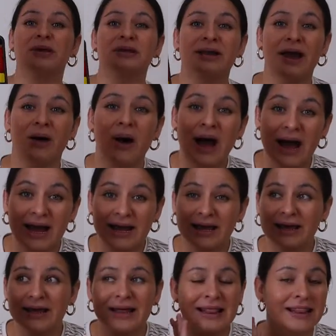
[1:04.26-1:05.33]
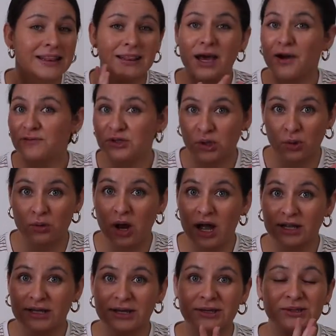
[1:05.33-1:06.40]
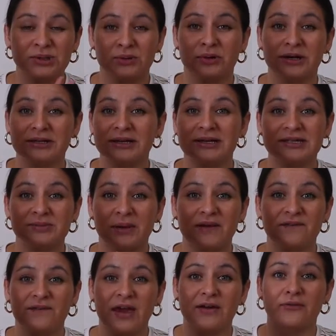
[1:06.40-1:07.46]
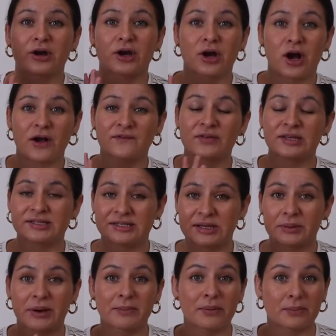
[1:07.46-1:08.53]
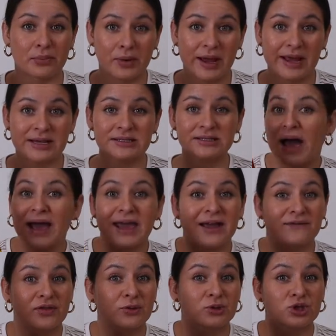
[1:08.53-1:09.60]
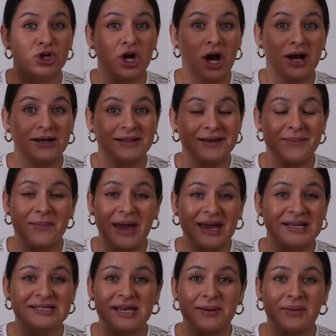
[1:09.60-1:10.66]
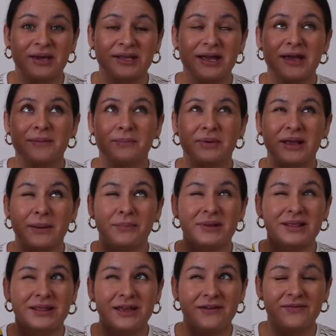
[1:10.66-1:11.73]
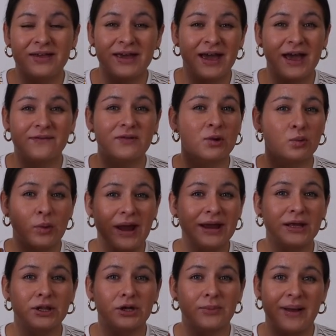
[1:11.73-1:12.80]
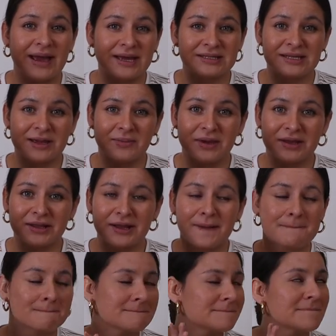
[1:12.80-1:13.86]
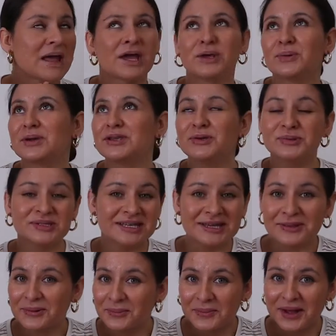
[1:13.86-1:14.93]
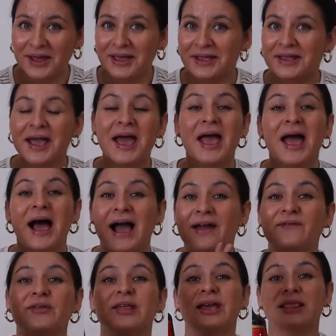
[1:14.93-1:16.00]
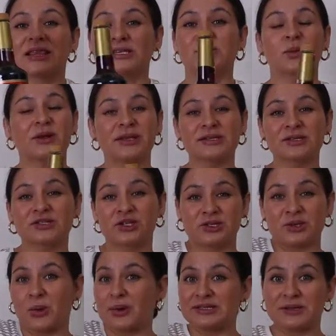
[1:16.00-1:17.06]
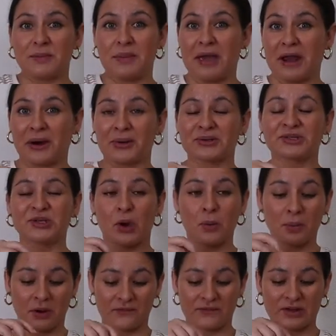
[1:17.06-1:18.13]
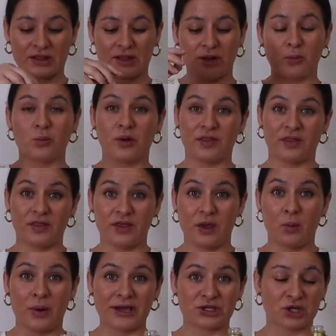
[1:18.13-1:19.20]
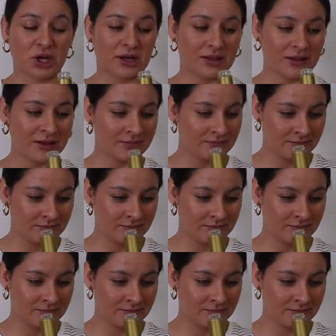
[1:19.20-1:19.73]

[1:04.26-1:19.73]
Now, I love Torani. Torani is my favorite coffee syrup brand. I have their chocolate macadamia nut, but I believe they have a regular macadamia nut. You can use either one. I feel like this one is just going to pair so perfectly with the white chocolate.